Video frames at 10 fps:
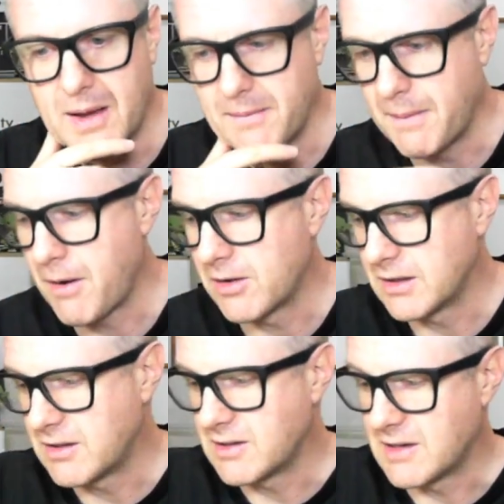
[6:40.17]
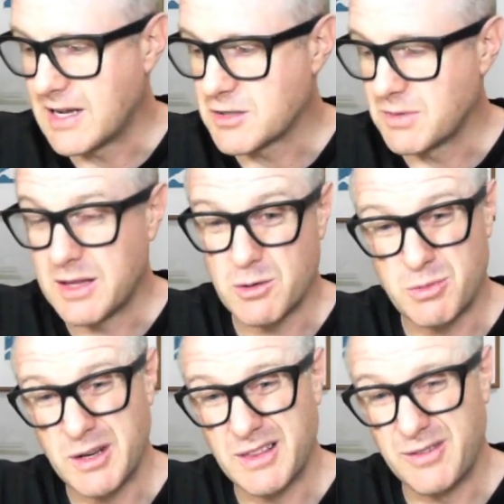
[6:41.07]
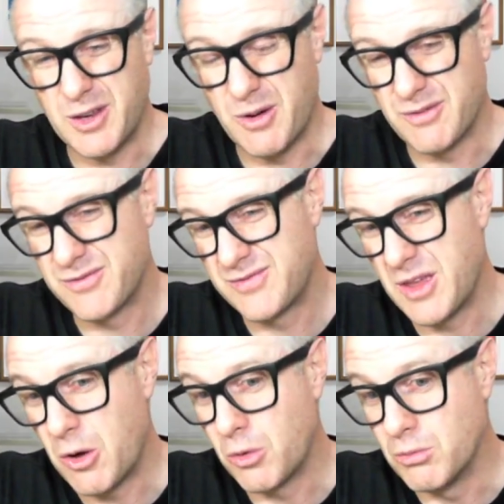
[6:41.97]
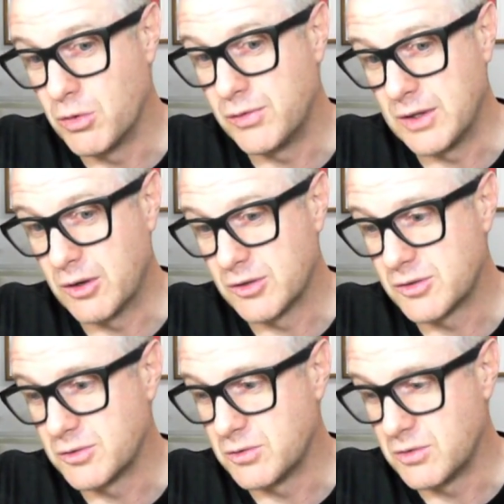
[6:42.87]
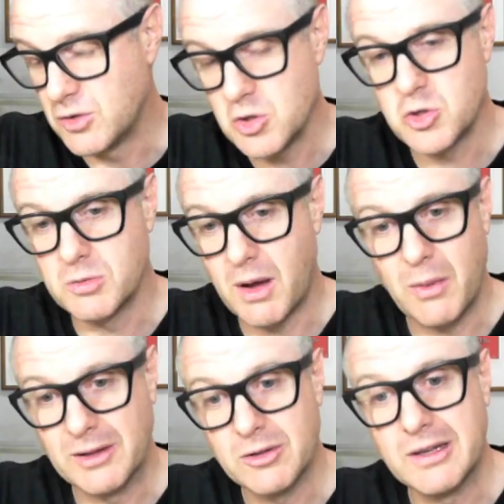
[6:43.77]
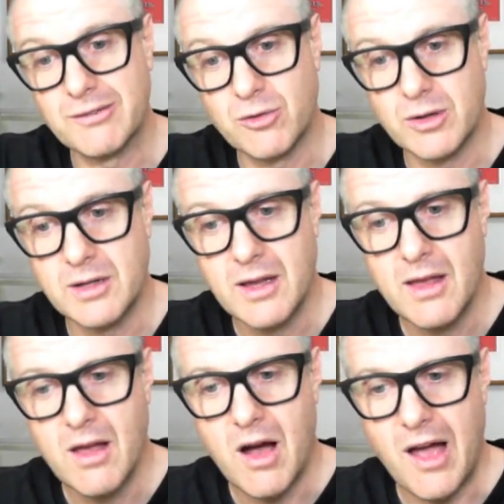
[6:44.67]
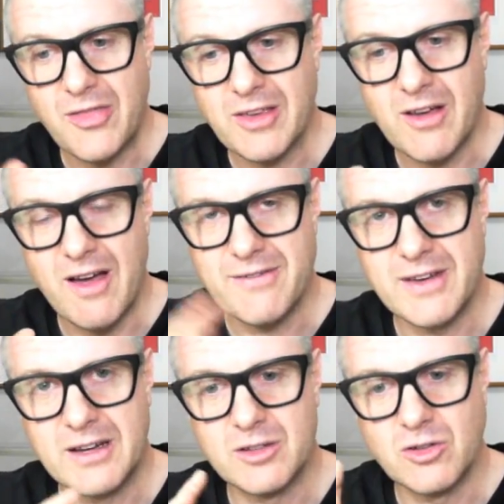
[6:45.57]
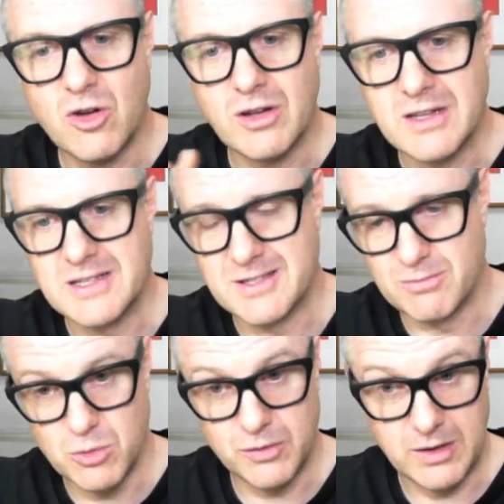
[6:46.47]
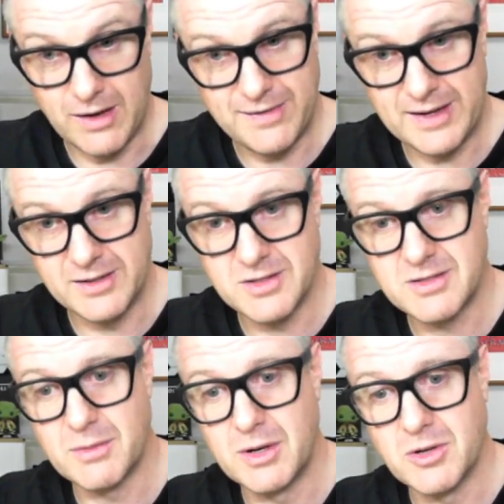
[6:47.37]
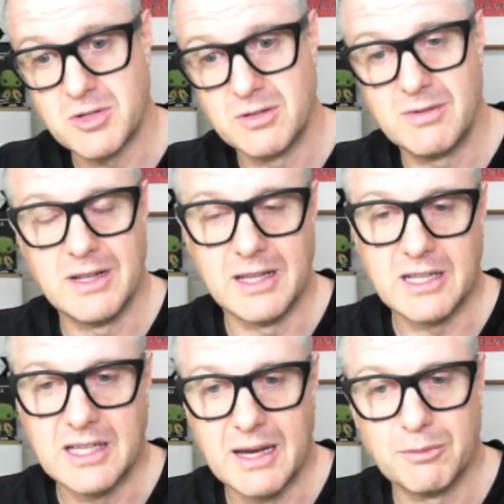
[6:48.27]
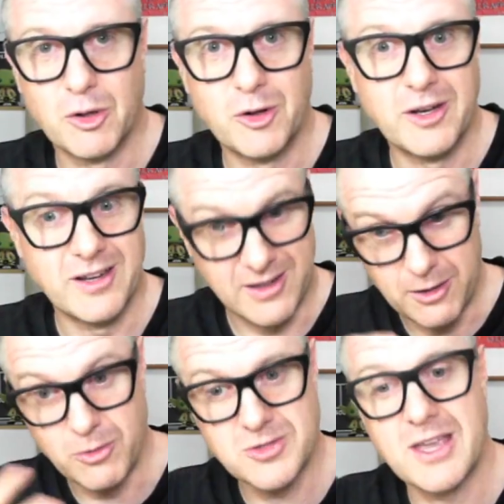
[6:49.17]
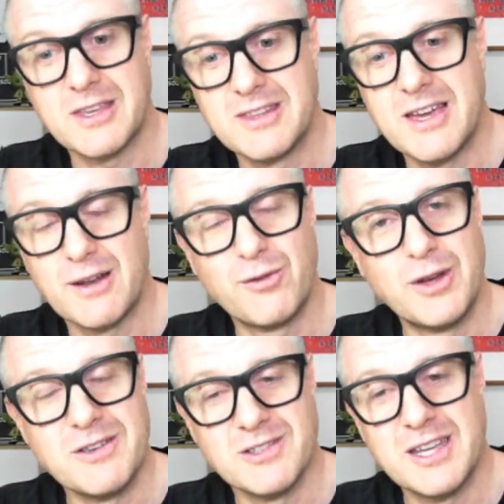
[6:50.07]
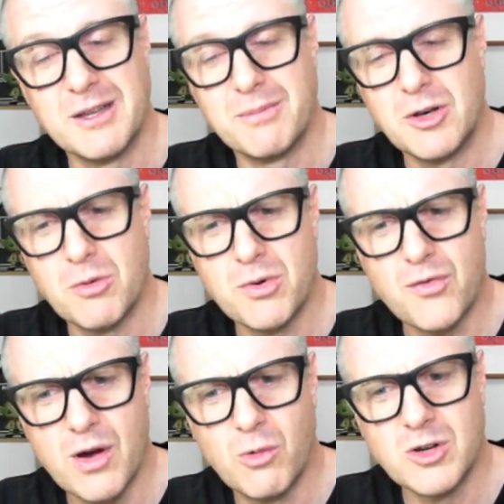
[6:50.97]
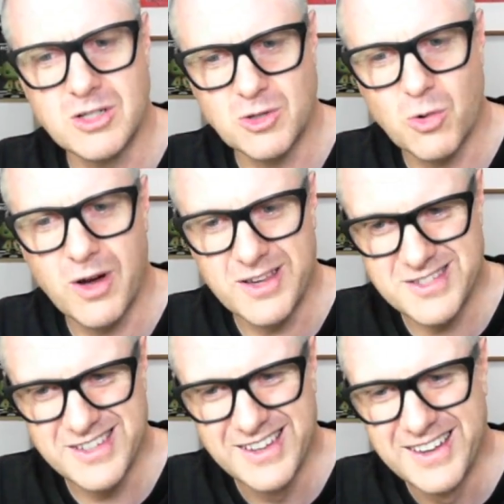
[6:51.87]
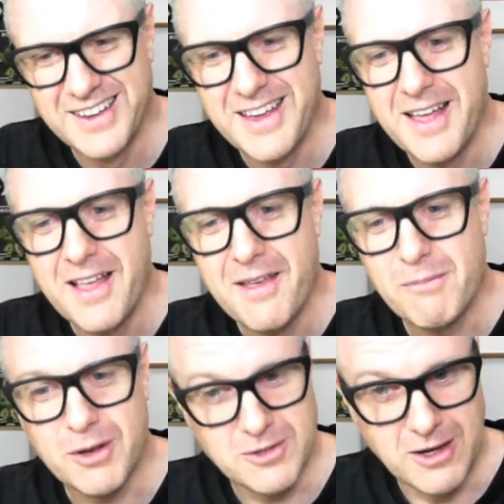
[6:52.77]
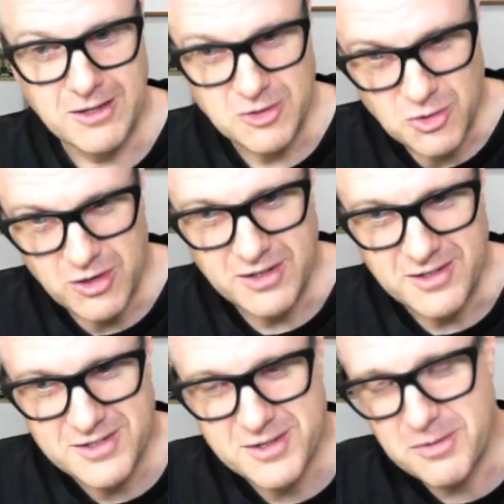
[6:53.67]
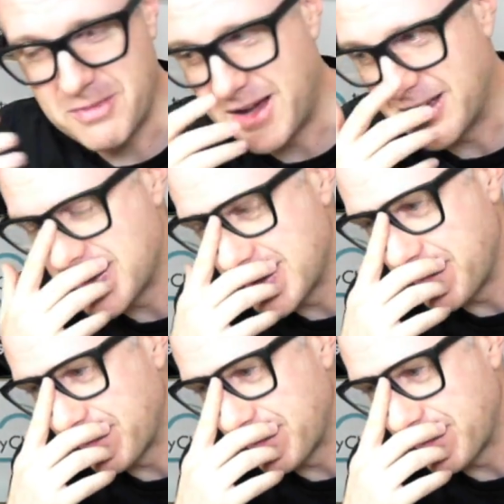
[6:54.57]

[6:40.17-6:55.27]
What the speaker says: apparently did an announcement that he was putting the video on, the whole movie onto YouTube, I went looking for it. I think I found not his movie, I found someone else had illegally uploaded it and it was taken down a few days later, but not before I watched it twice, because I enjoyed it so much.